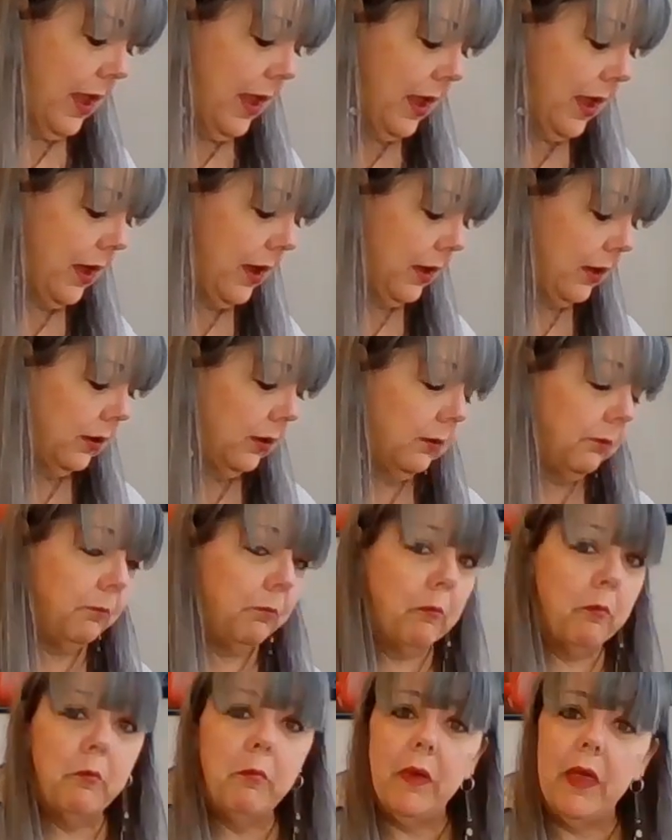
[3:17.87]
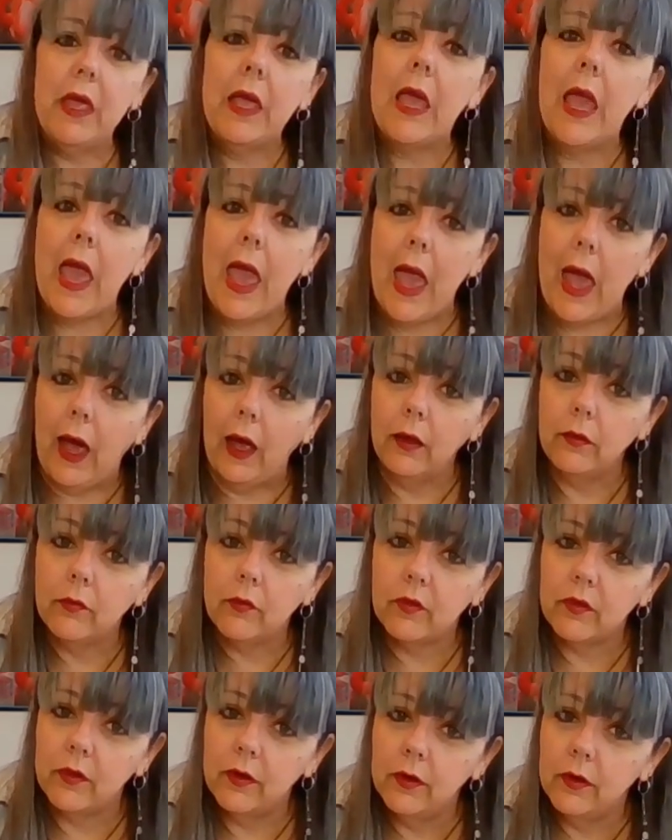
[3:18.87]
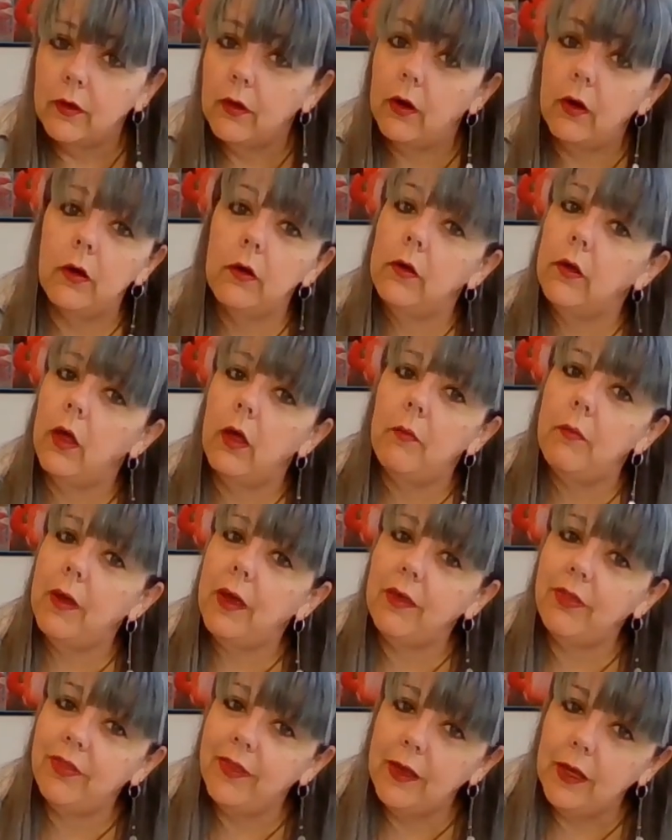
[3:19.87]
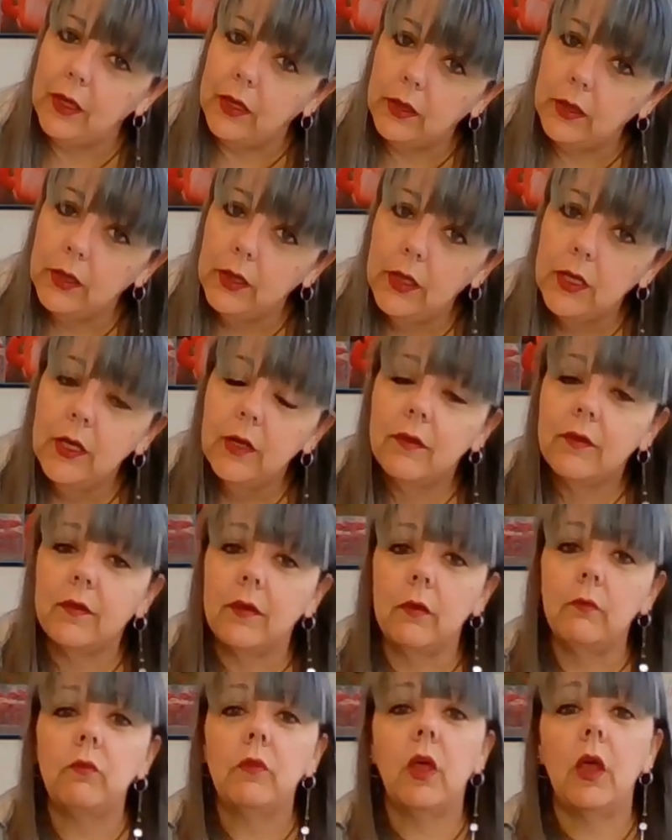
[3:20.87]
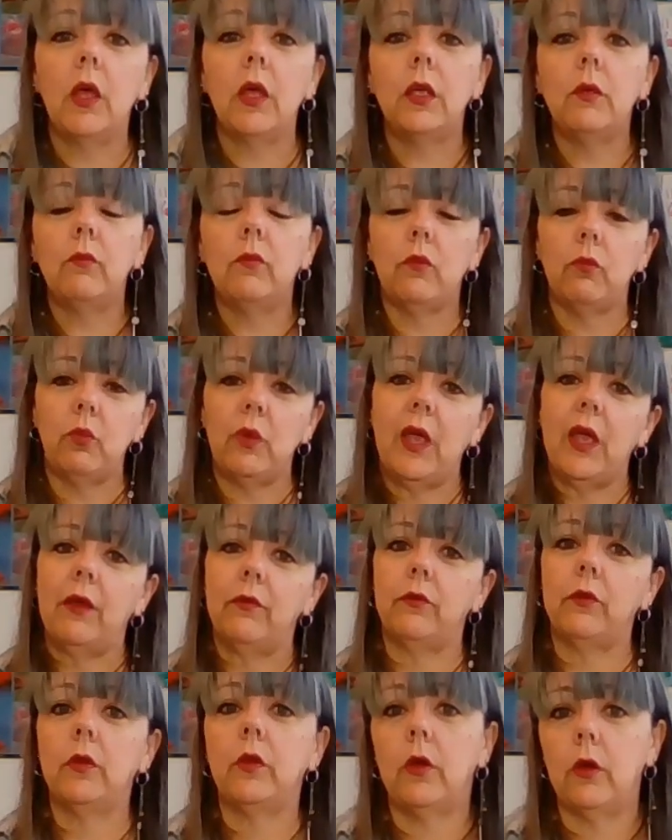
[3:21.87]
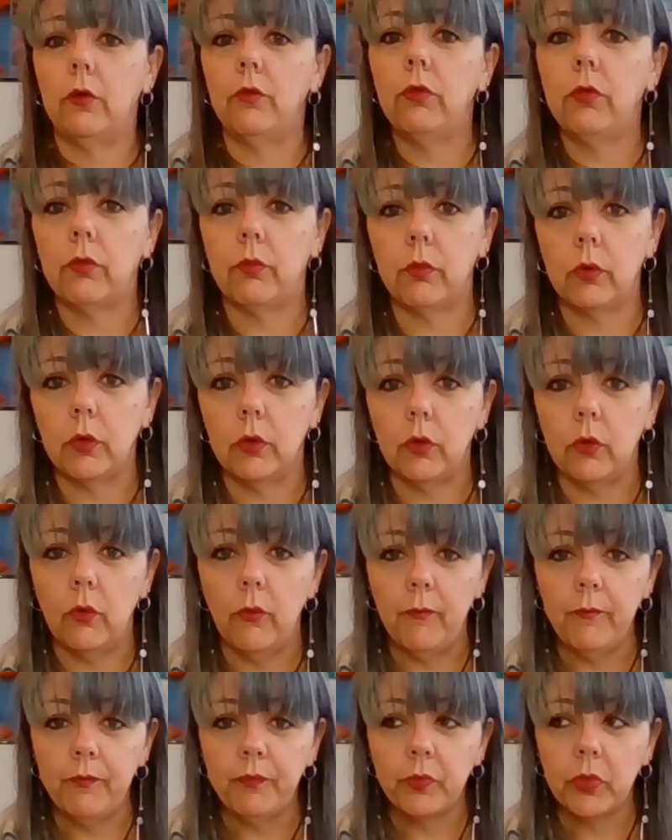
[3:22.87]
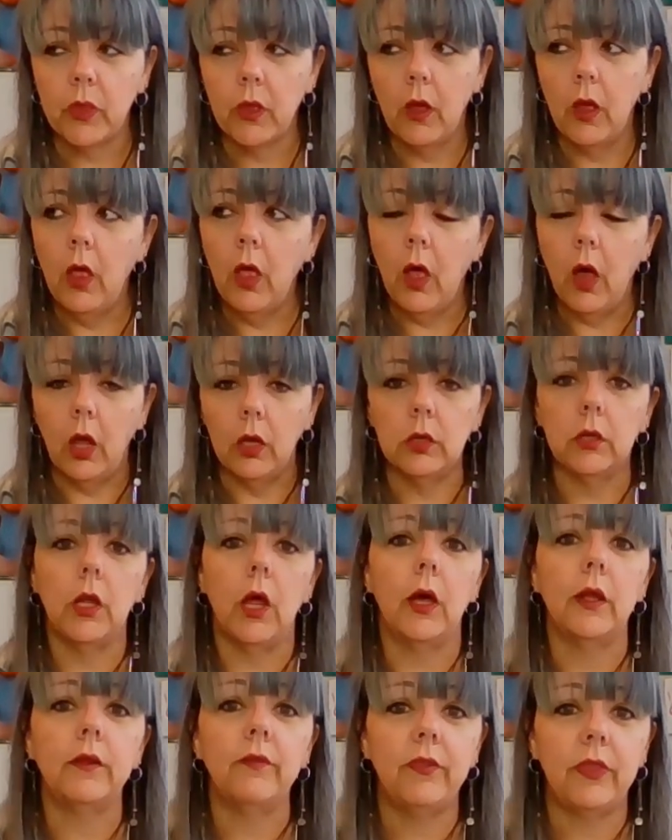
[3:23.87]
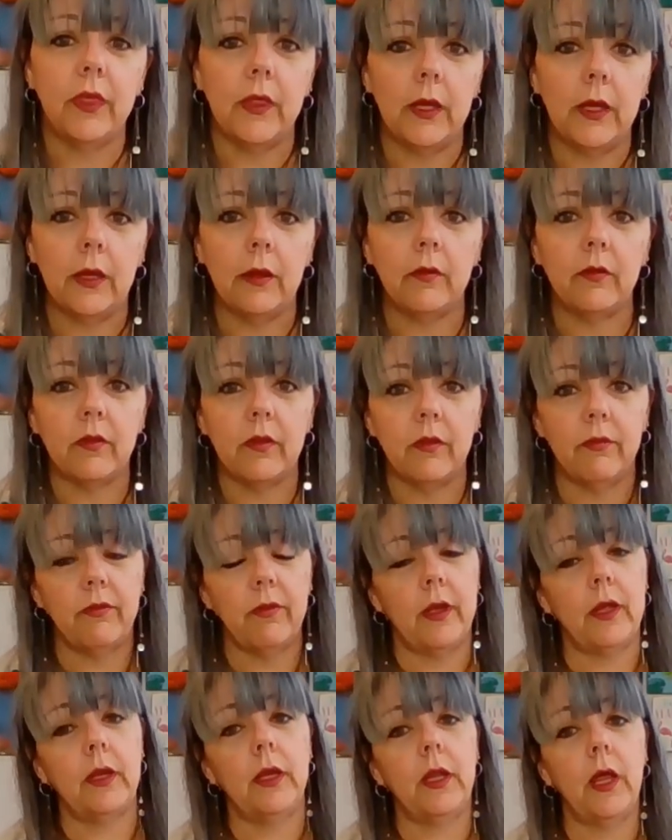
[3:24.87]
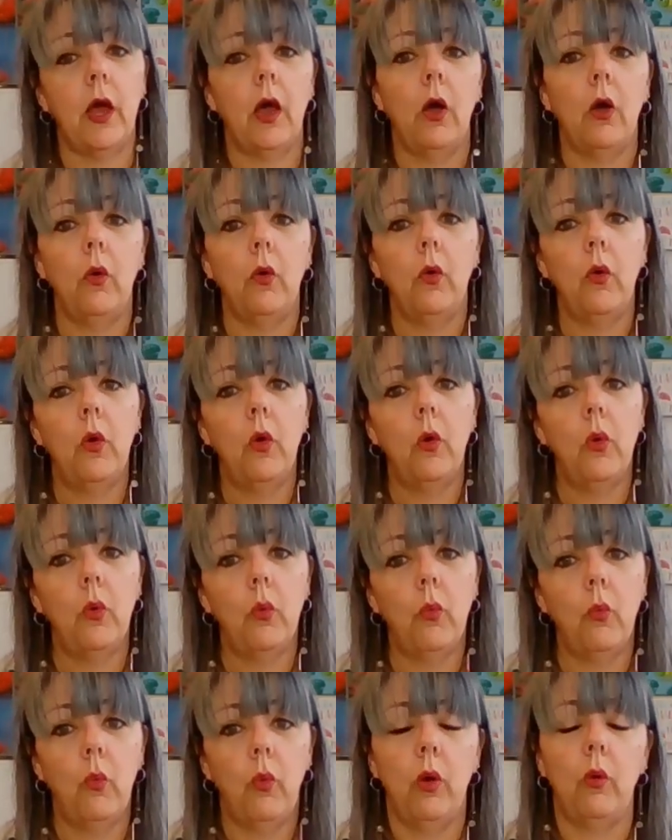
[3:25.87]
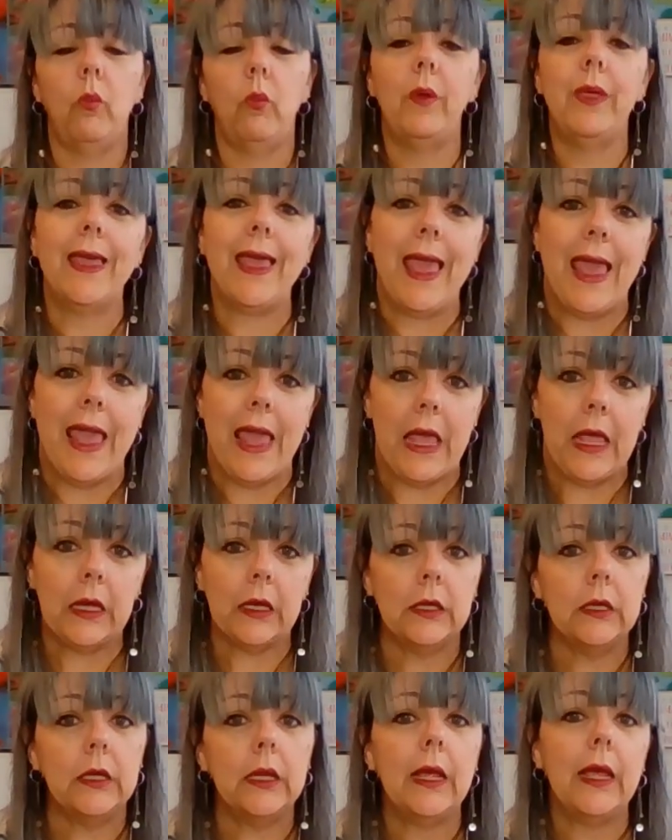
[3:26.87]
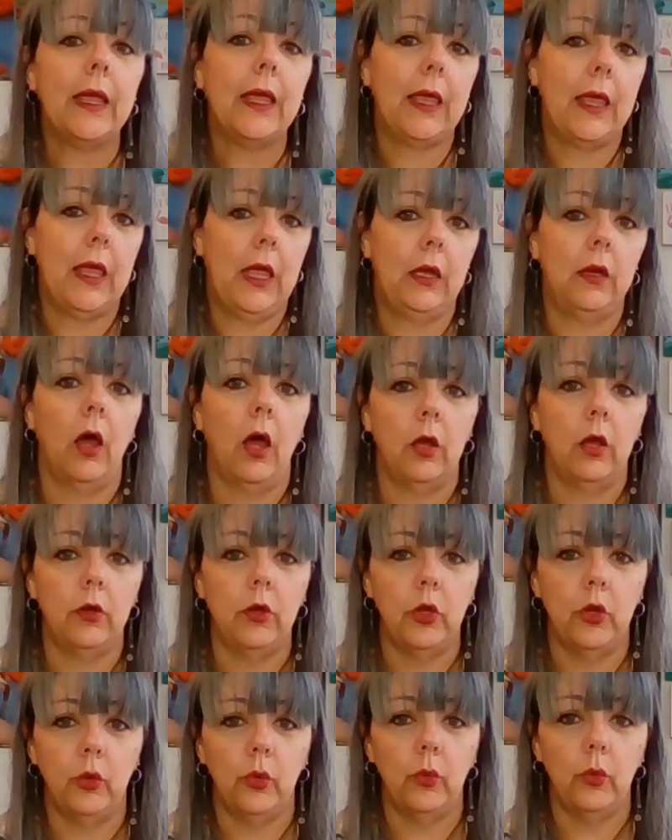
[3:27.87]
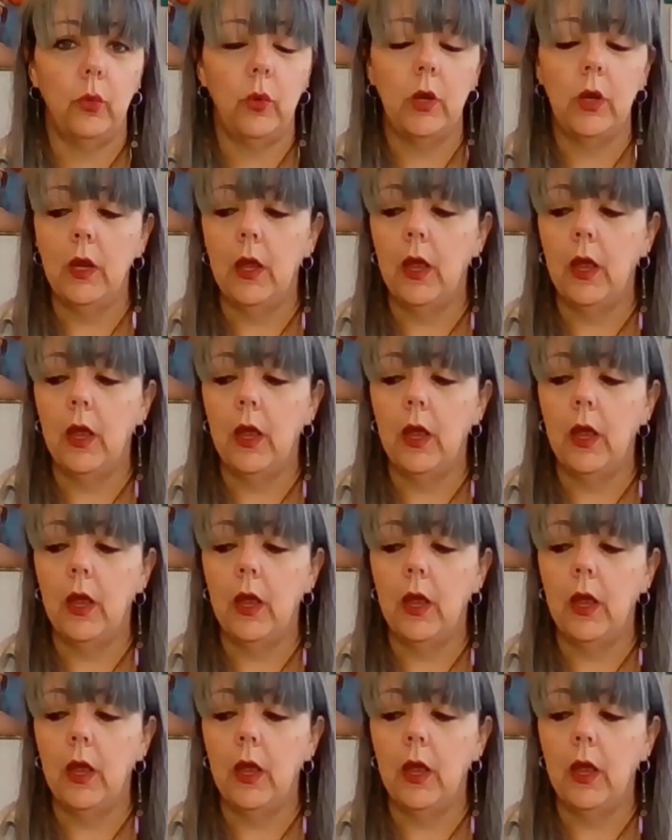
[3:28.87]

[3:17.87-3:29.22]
And big hats are not my thing. Sometimes we have to go through a lot of things to find out what we can and cannot do.